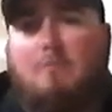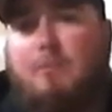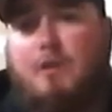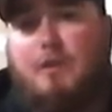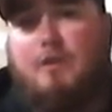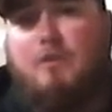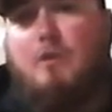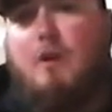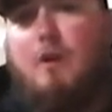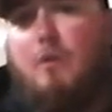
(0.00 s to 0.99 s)

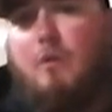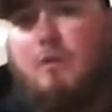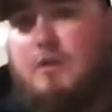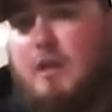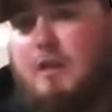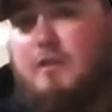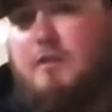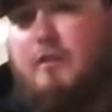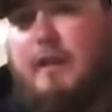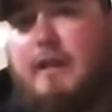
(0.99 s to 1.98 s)
blue or solid
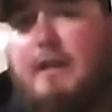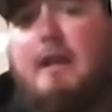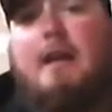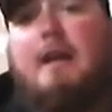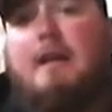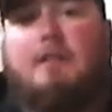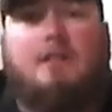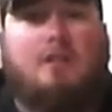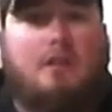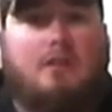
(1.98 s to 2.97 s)
screen as you
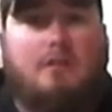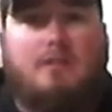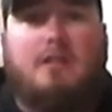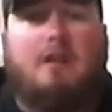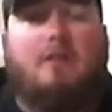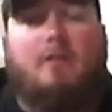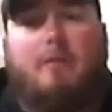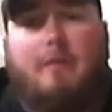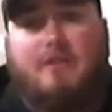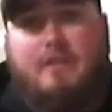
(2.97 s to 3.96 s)
start to lose signal. You
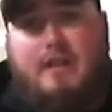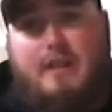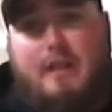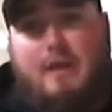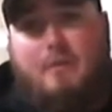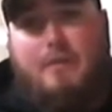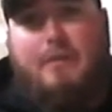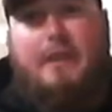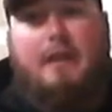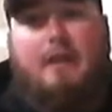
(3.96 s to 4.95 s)
want to make sure you get one
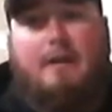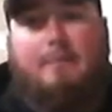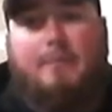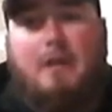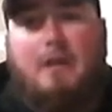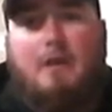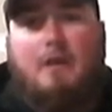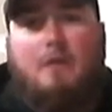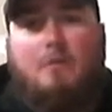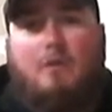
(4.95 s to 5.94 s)
that
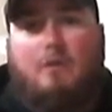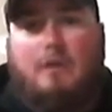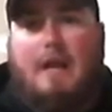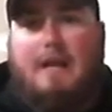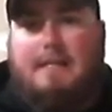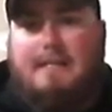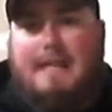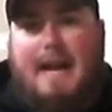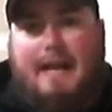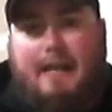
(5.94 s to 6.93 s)
will kind of
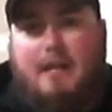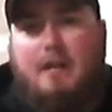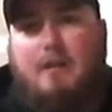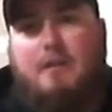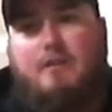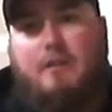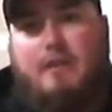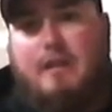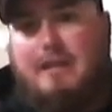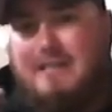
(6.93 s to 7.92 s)
static, so that
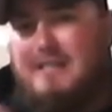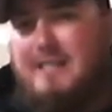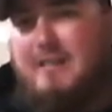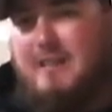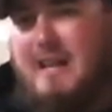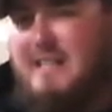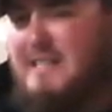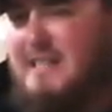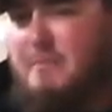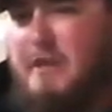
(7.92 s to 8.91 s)
you can still kind of
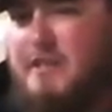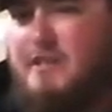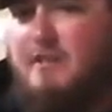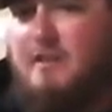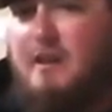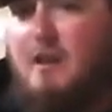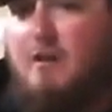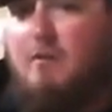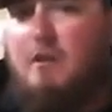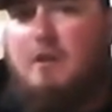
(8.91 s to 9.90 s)
see the picture, you
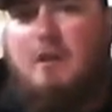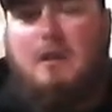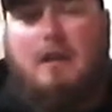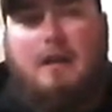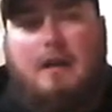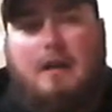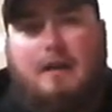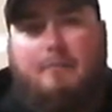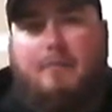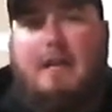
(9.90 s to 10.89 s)
know.
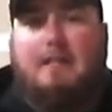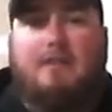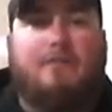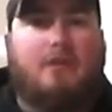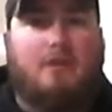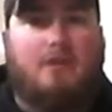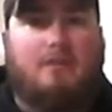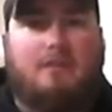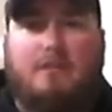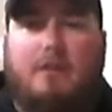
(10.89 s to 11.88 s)
That's if you're
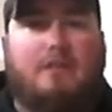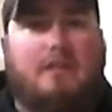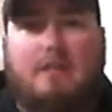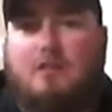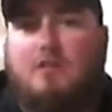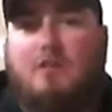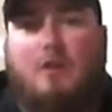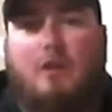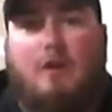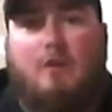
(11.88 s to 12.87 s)
using this
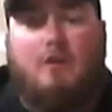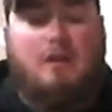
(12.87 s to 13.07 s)
solo.